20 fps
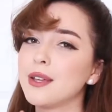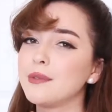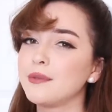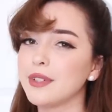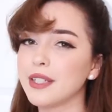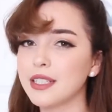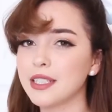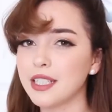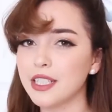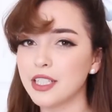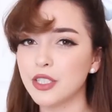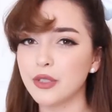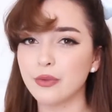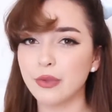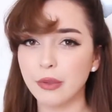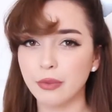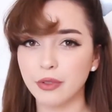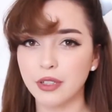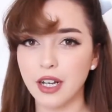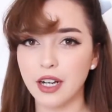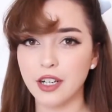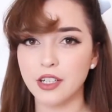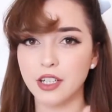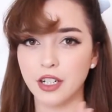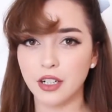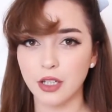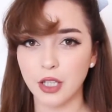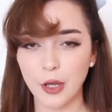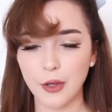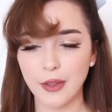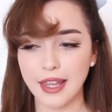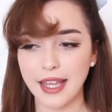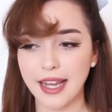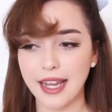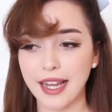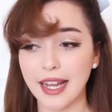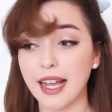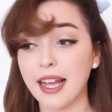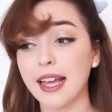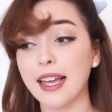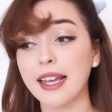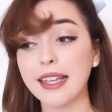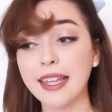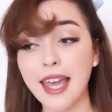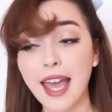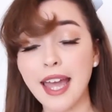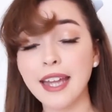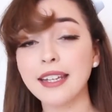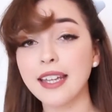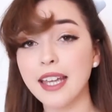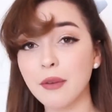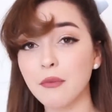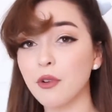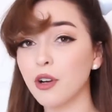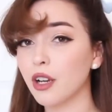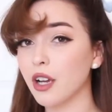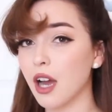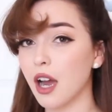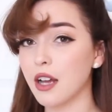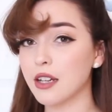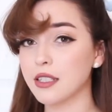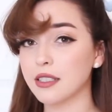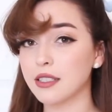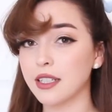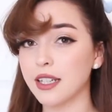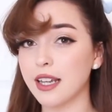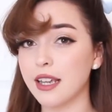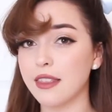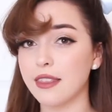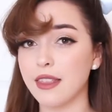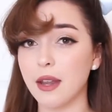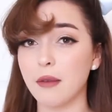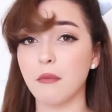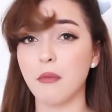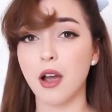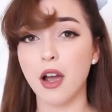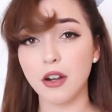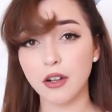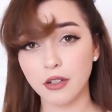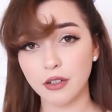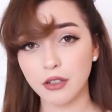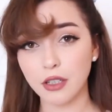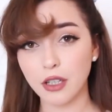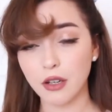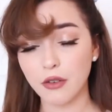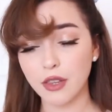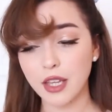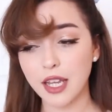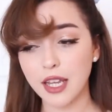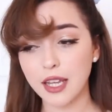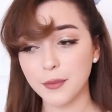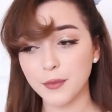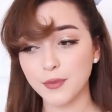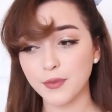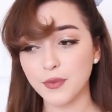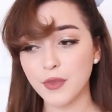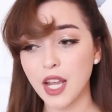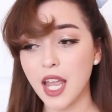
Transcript: Vintage reproduction clothing can get more costly than modern clothing,